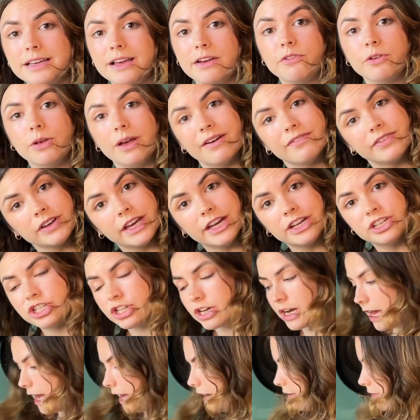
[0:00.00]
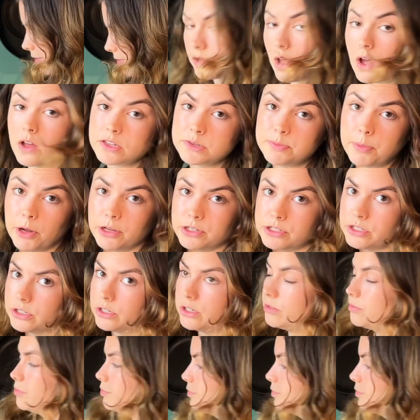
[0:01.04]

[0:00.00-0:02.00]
if you have a KitchenAid. Not sponsored,